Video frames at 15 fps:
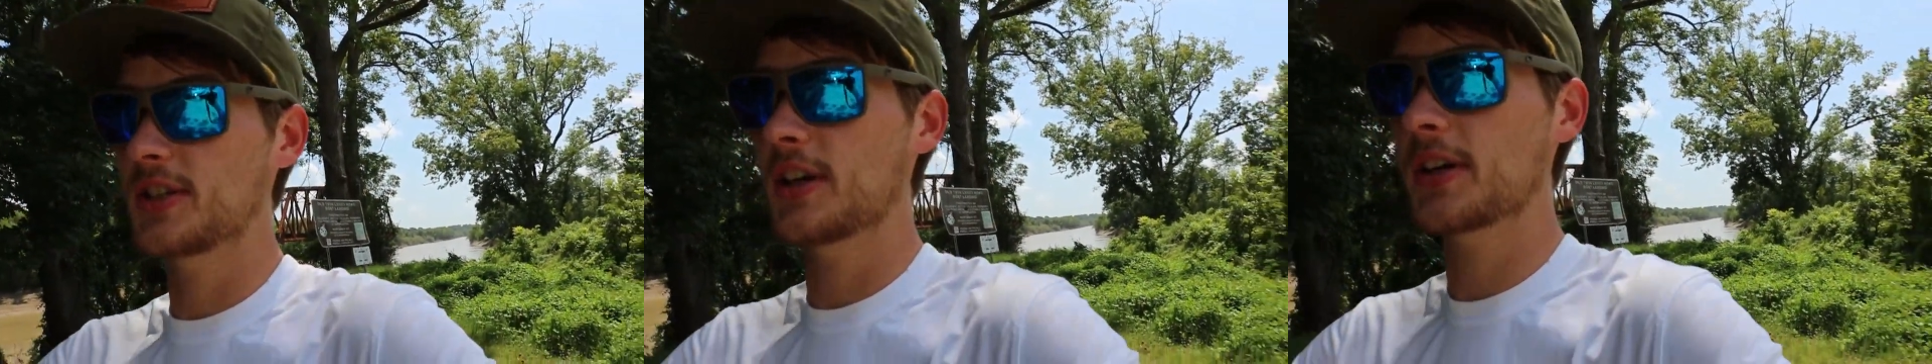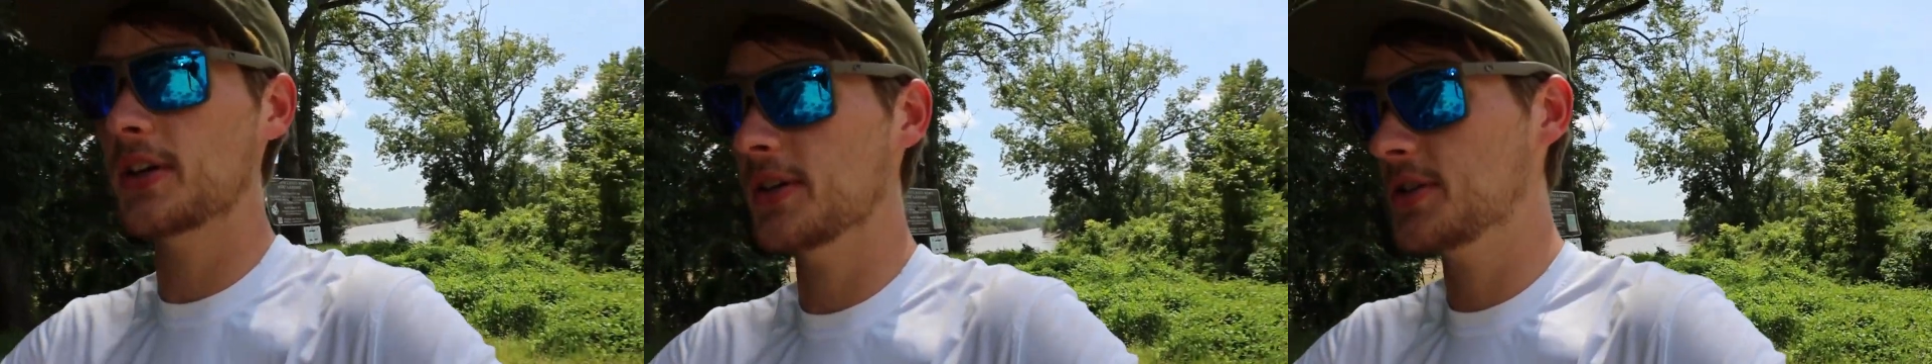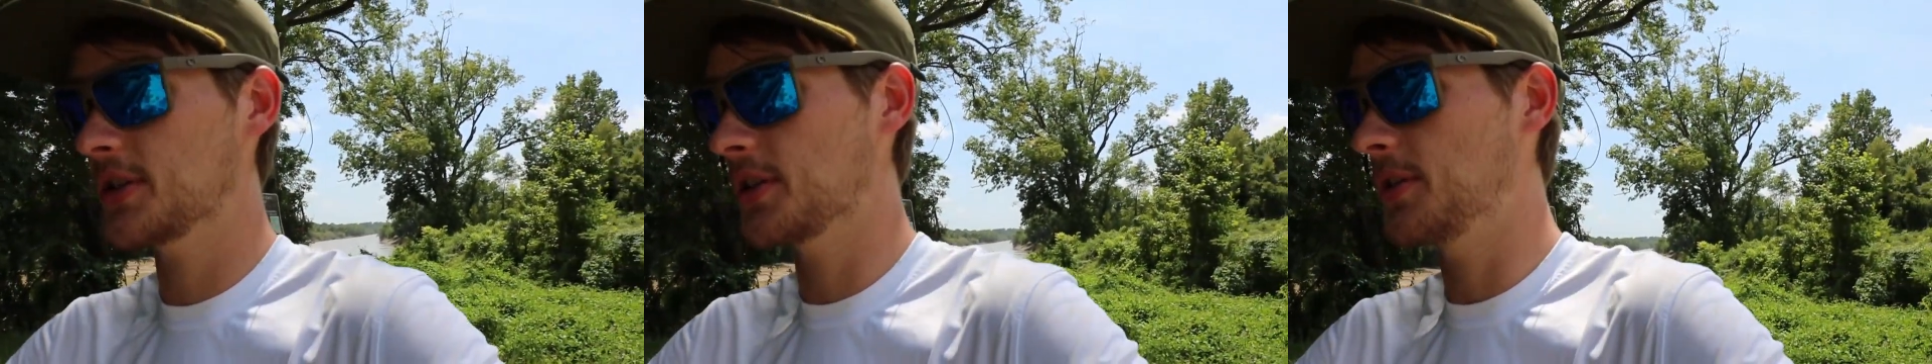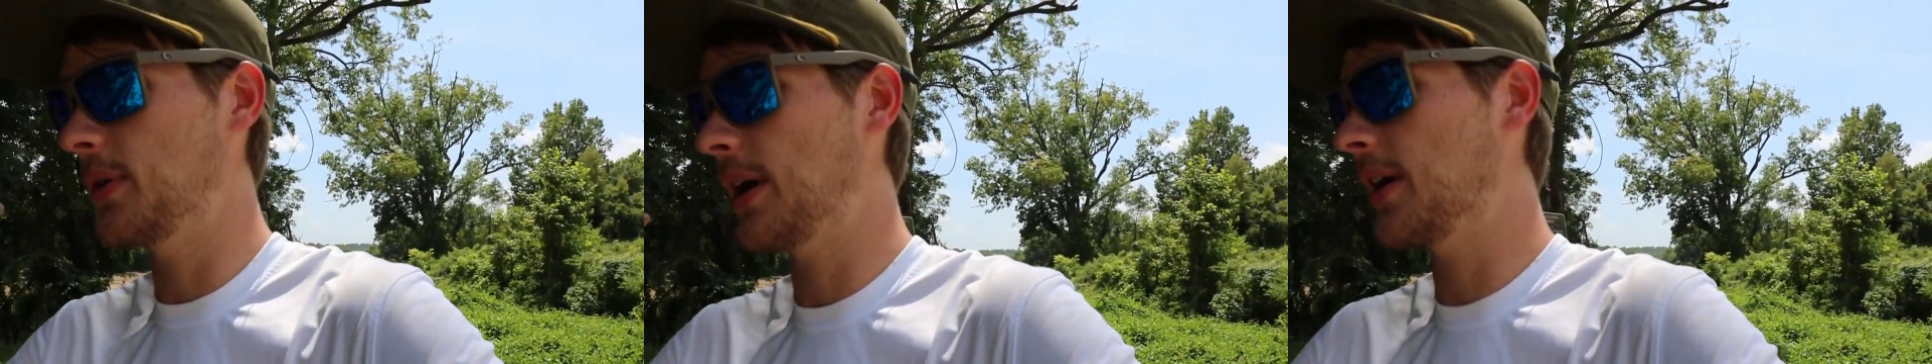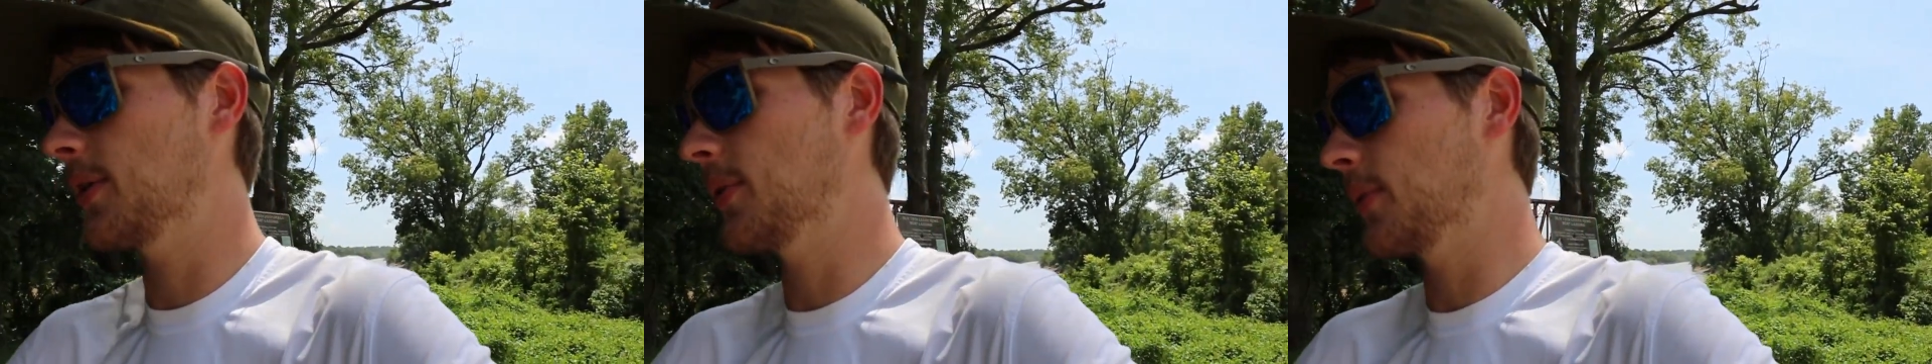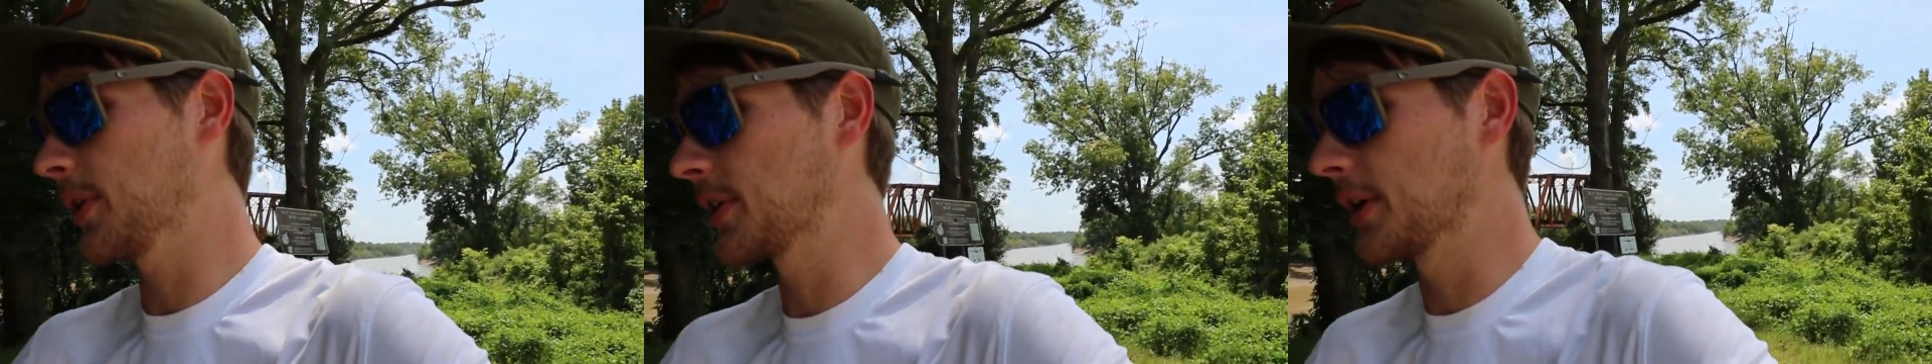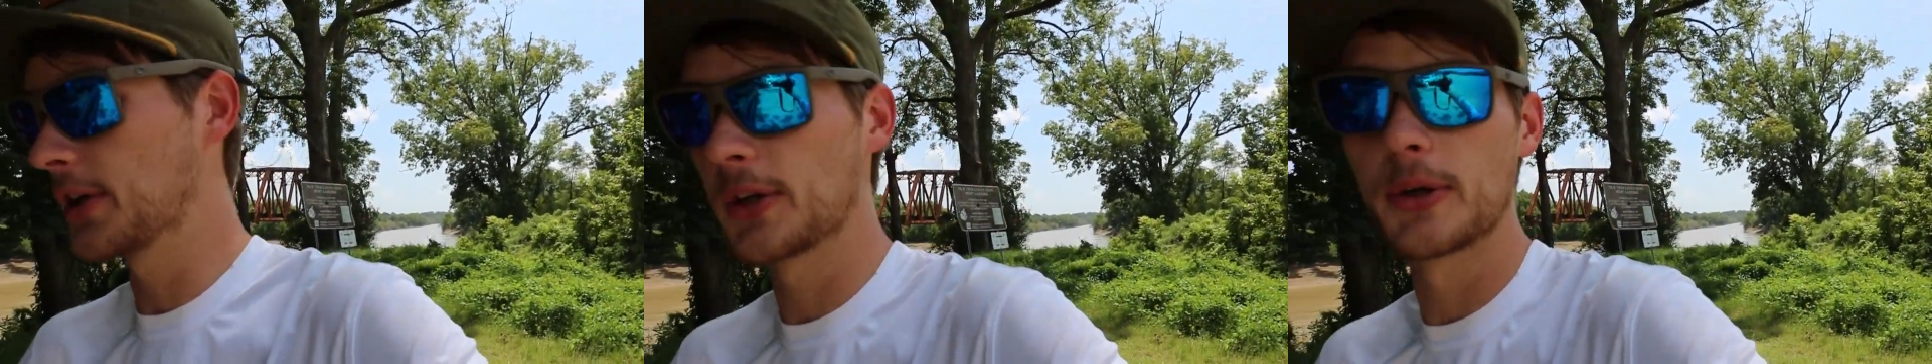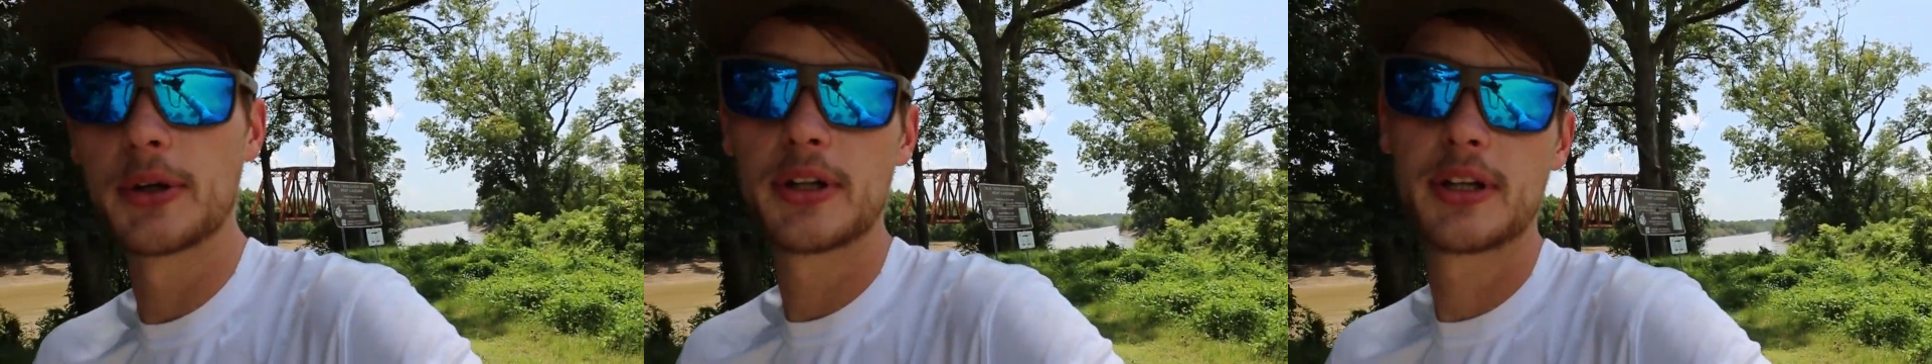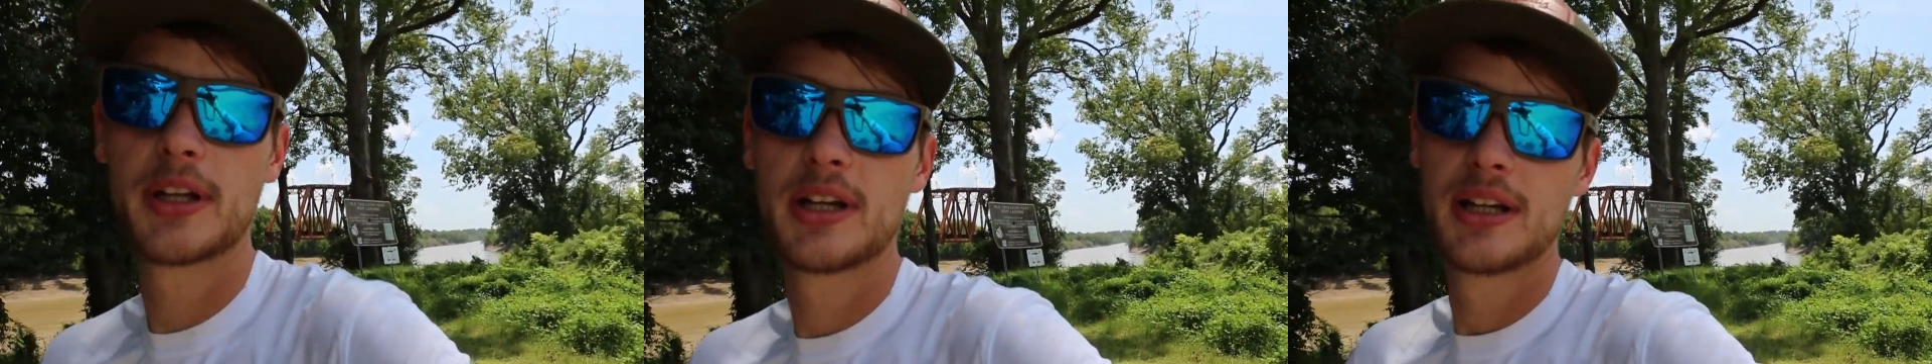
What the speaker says: sucker, show you how we're gonna do it,